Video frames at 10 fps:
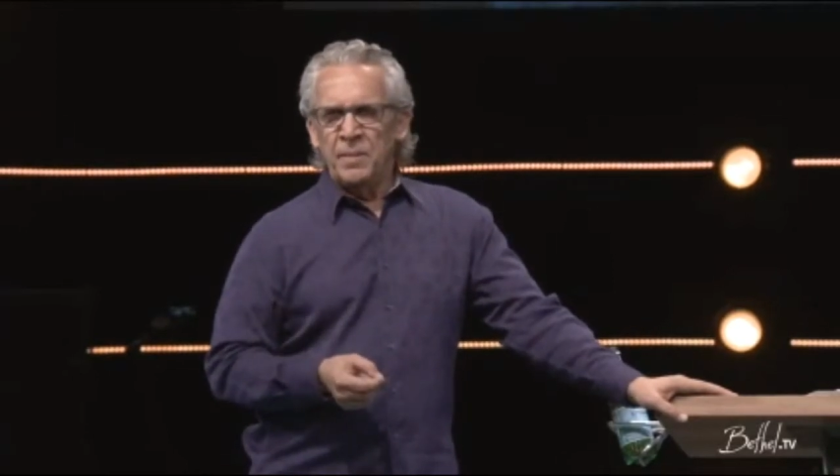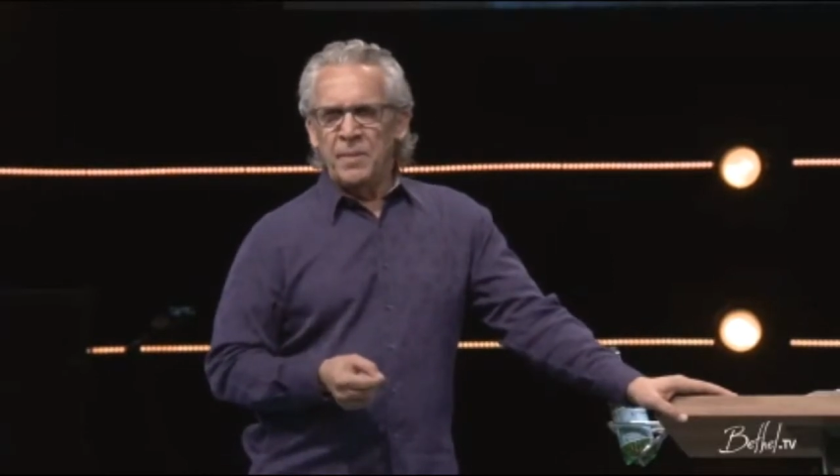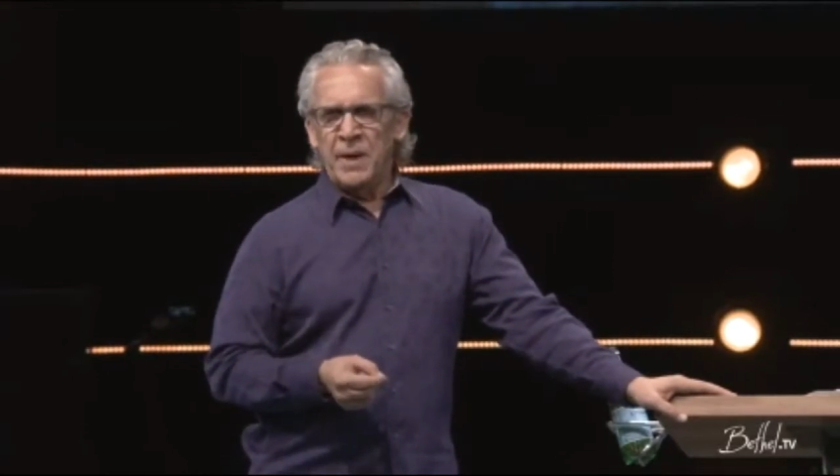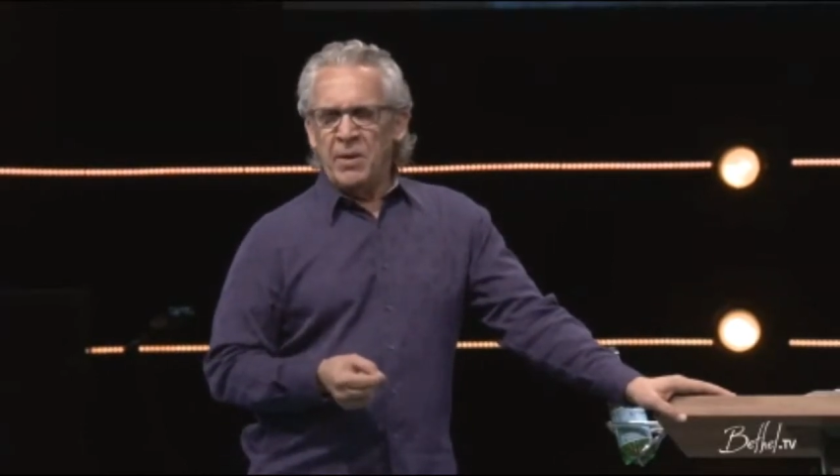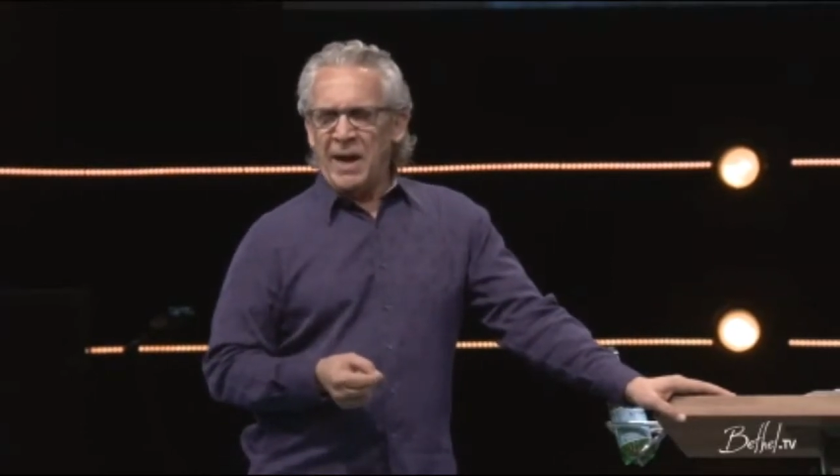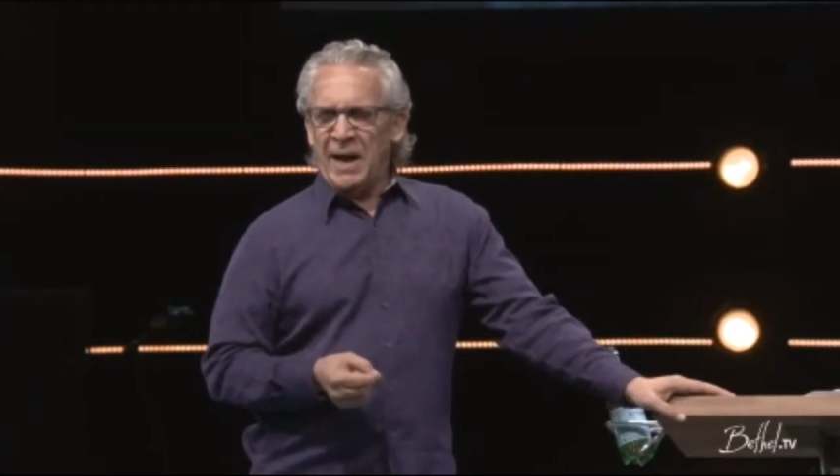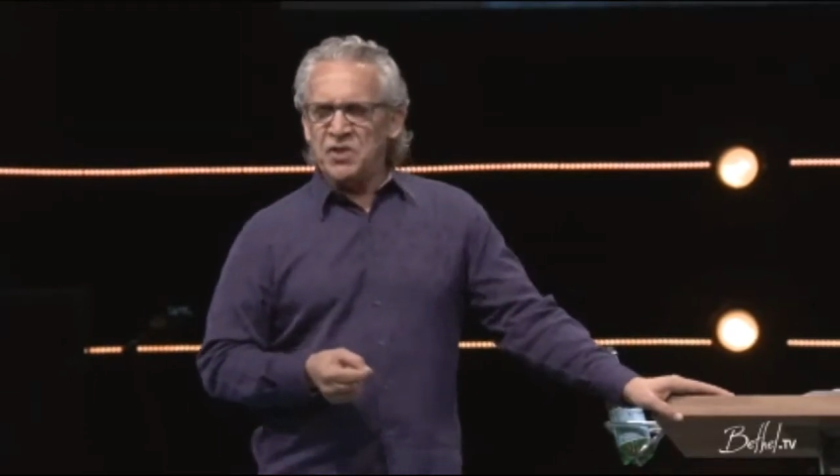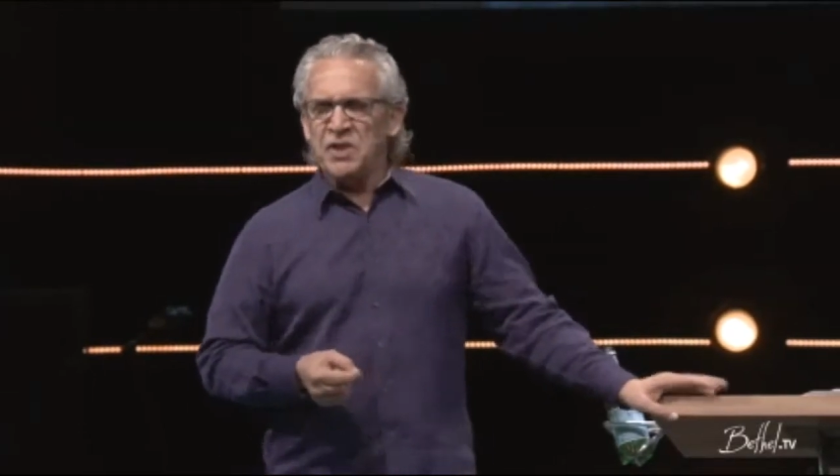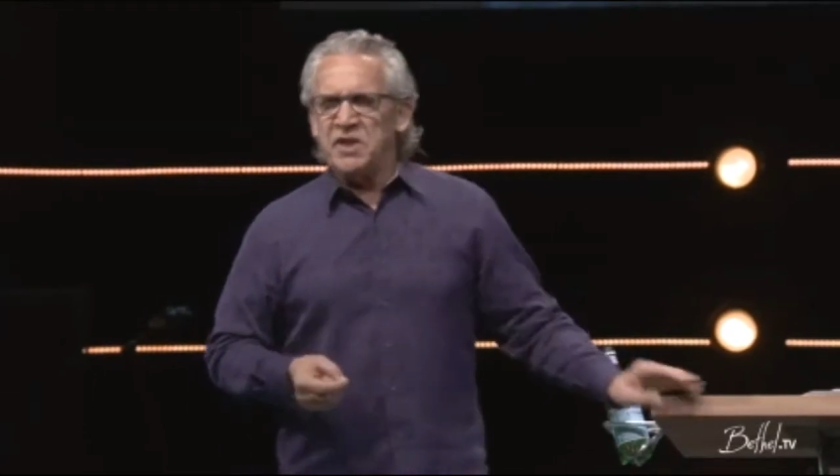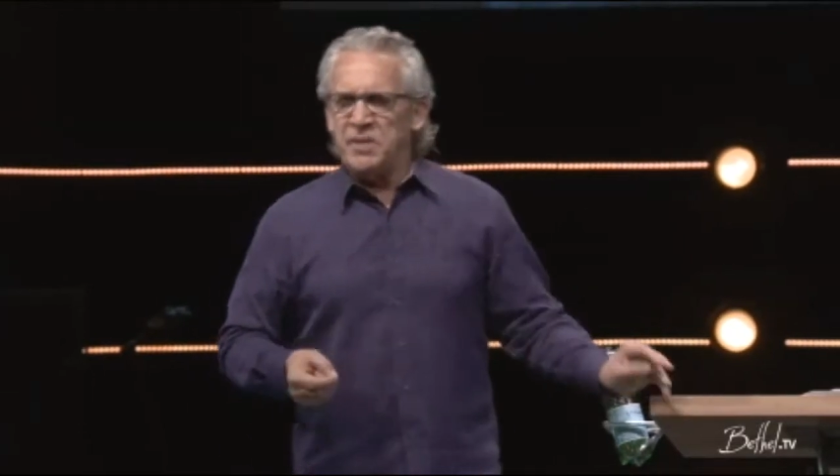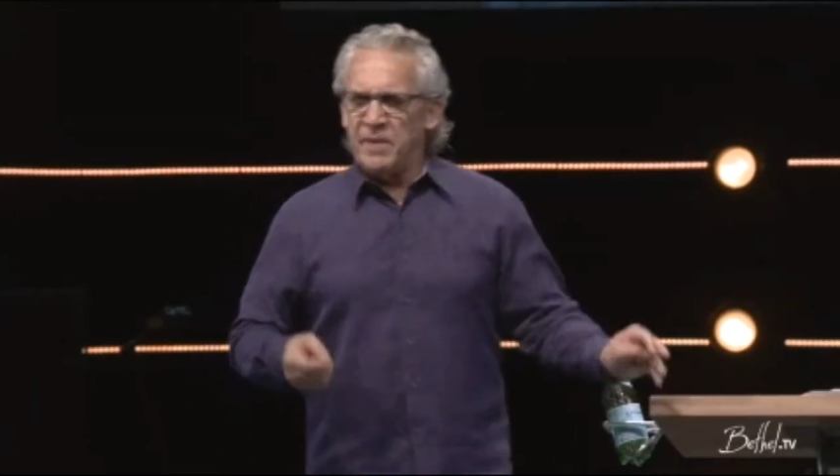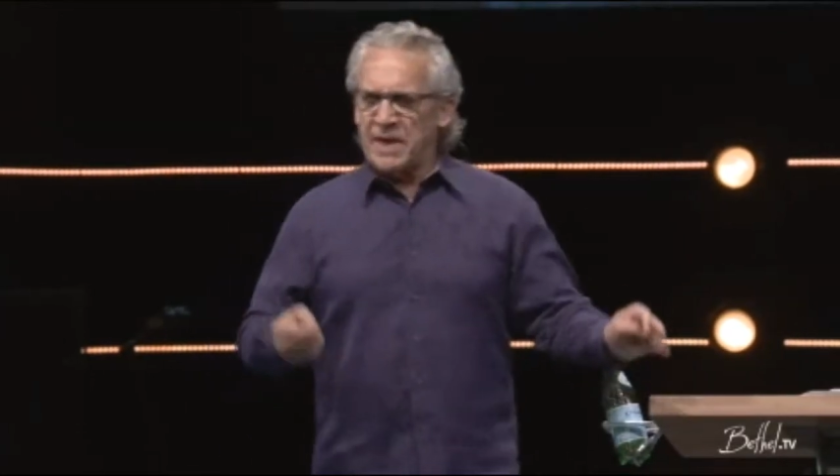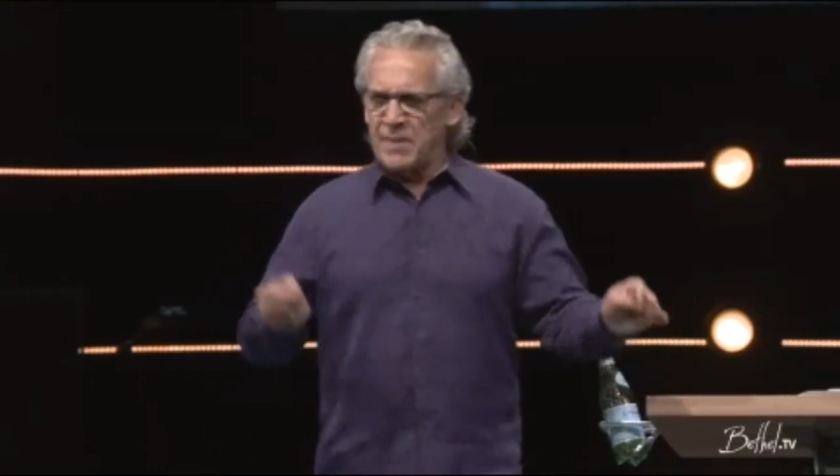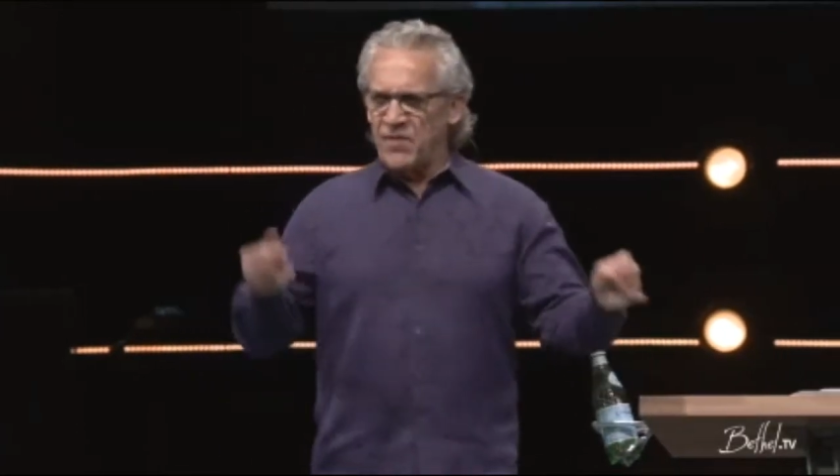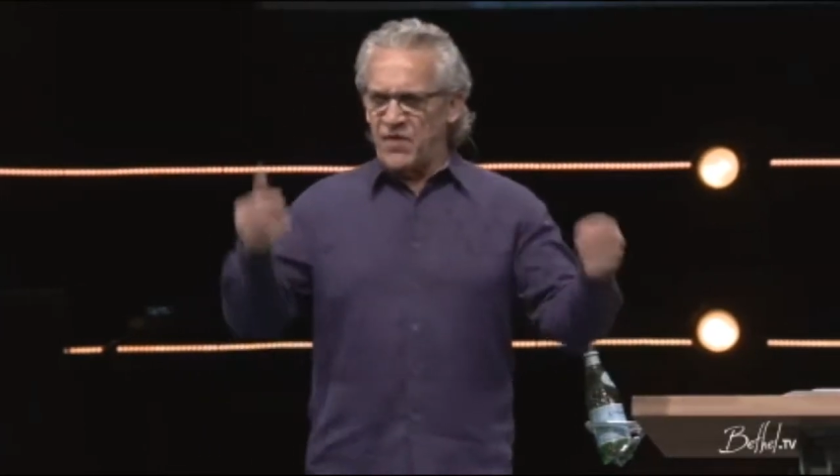They are actually to
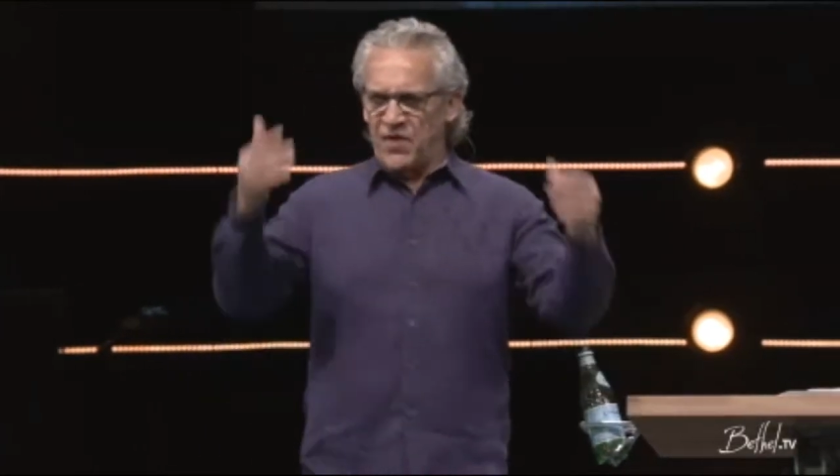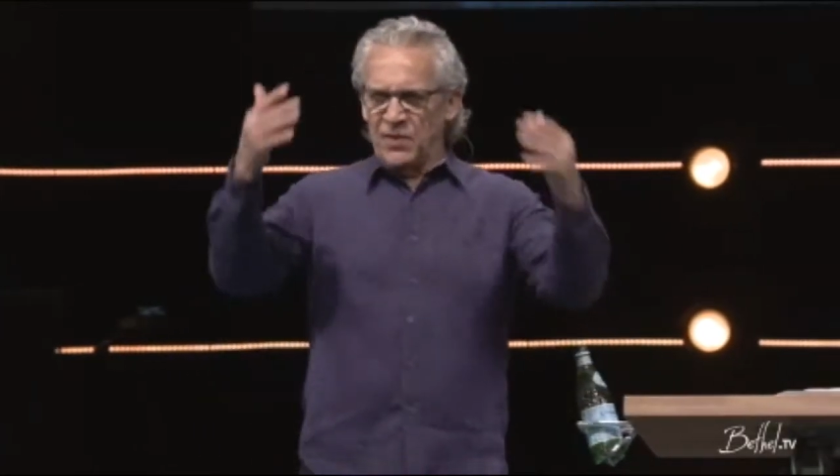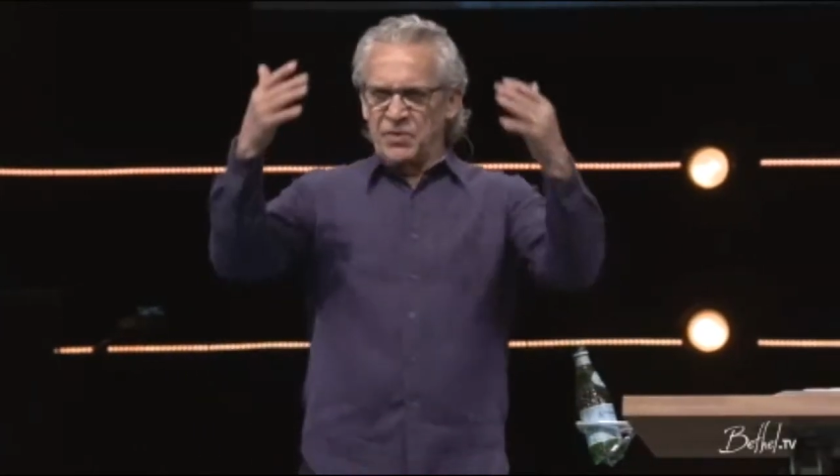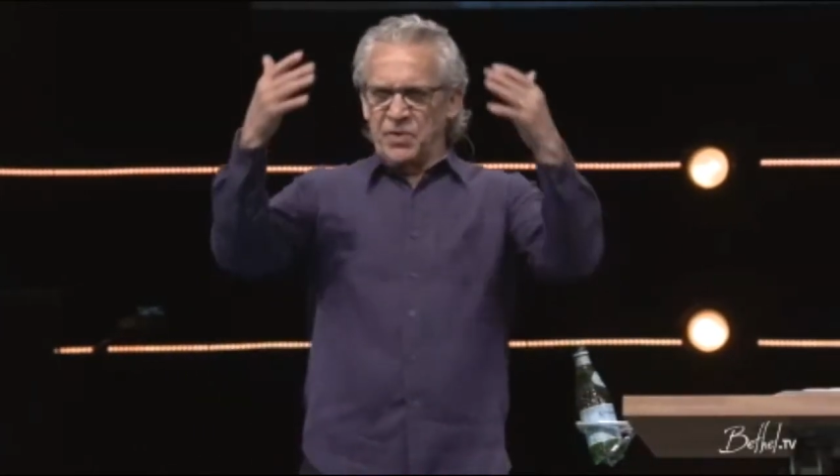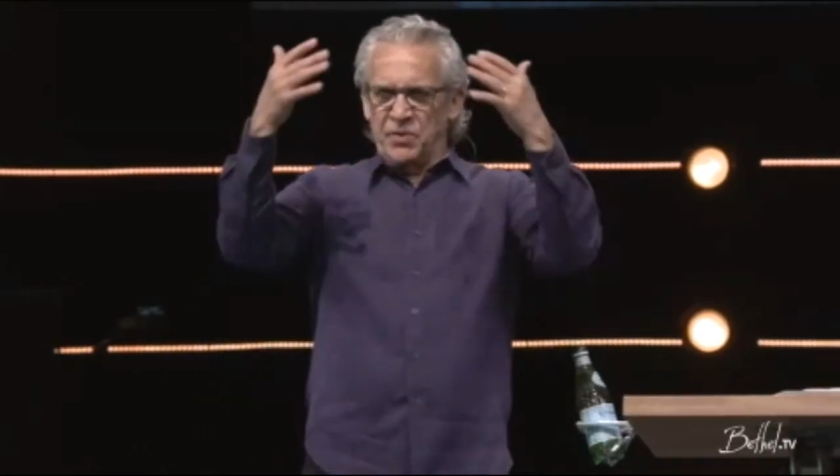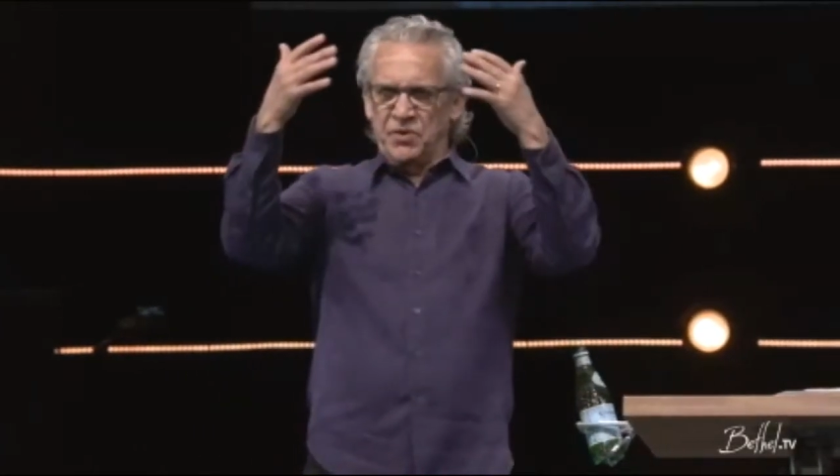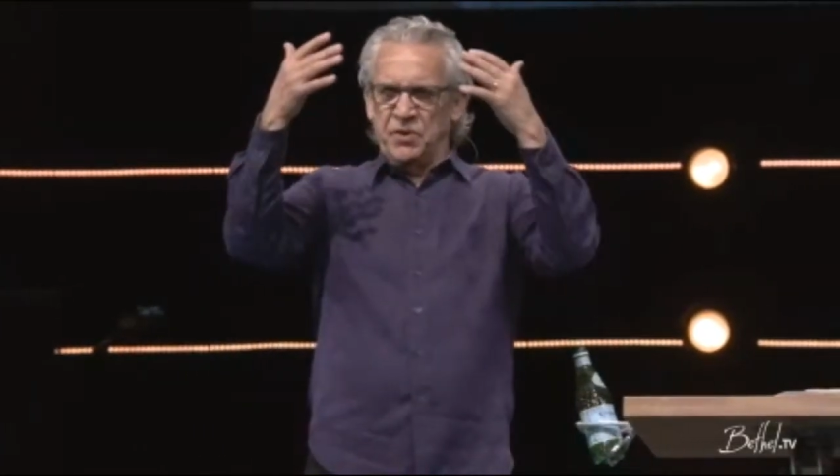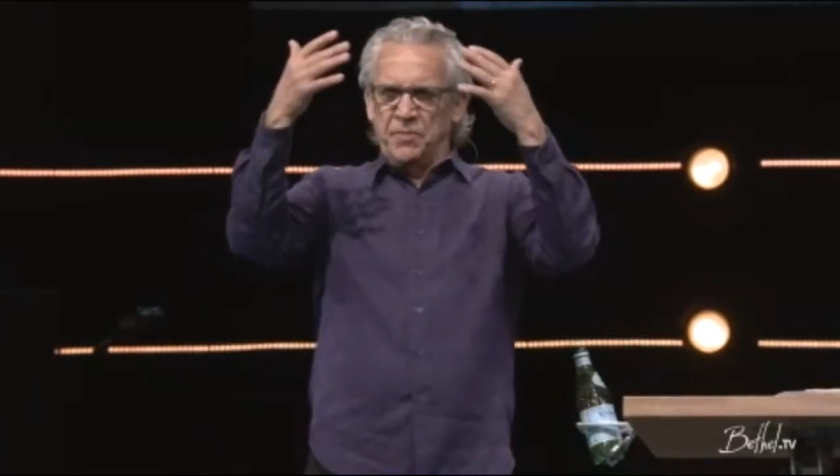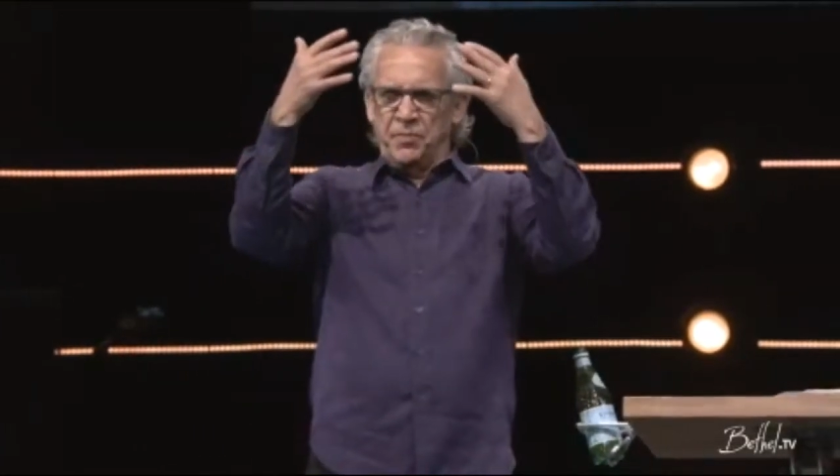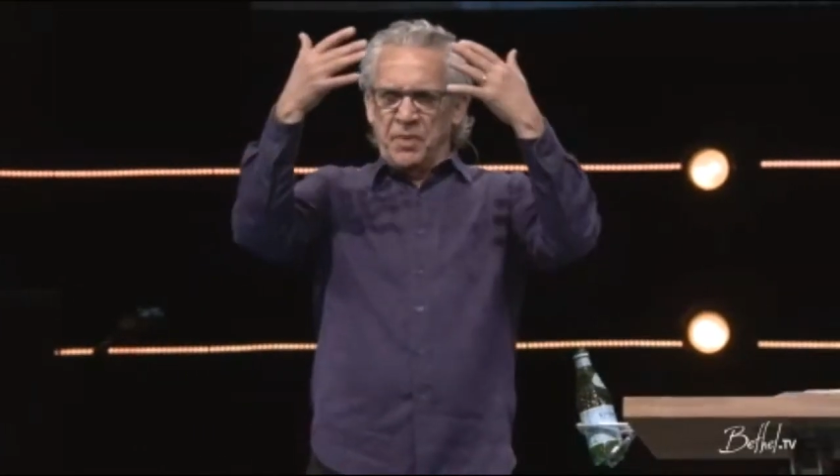become filters